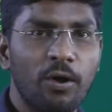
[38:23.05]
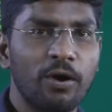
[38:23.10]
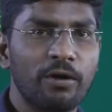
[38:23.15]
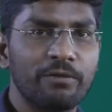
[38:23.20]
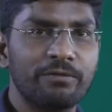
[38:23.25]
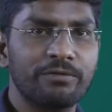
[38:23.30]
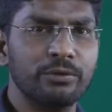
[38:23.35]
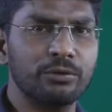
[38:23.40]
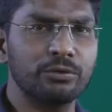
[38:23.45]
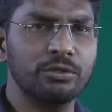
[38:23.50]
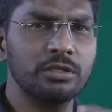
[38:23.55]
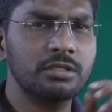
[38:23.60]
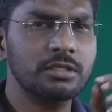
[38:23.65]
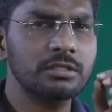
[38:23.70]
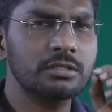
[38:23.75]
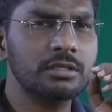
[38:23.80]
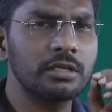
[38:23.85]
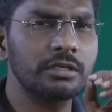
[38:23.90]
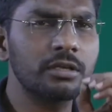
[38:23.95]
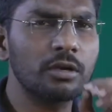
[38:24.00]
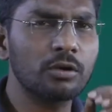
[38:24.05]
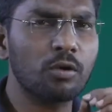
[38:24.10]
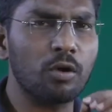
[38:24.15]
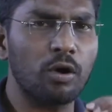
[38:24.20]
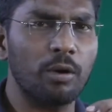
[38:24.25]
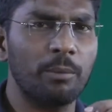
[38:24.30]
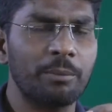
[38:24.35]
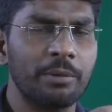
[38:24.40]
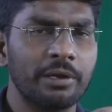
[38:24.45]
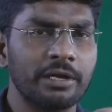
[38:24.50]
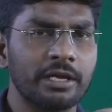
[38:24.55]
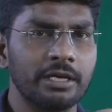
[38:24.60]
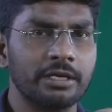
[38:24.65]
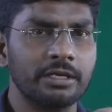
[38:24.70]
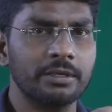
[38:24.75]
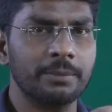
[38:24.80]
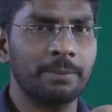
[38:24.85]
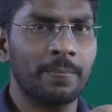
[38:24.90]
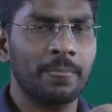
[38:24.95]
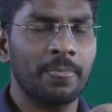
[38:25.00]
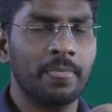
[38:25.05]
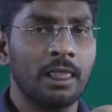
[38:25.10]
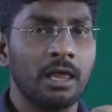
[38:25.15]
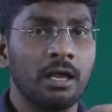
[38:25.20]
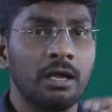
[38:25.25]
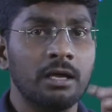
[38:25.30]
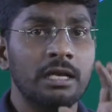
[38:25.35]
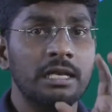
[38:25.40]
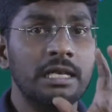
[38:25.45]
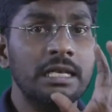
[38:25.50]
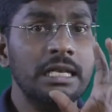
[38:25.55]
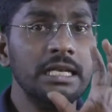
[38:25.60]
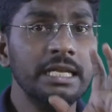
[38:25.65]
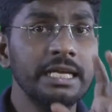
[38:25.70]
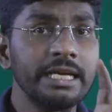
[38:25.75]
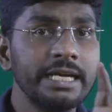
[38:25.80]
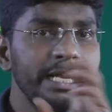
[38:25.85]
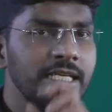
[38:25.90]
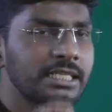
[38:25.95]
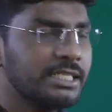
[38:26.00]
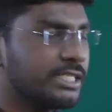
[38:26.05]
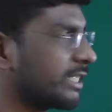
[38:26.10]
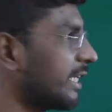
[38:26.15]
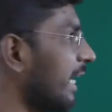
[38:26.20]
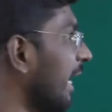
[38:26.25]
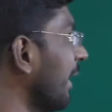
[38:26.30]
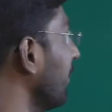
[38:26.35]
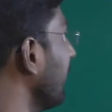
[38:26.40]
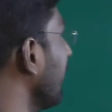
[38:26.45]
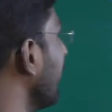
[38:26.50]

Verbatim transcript: all of you. This is little complicated. Leading strand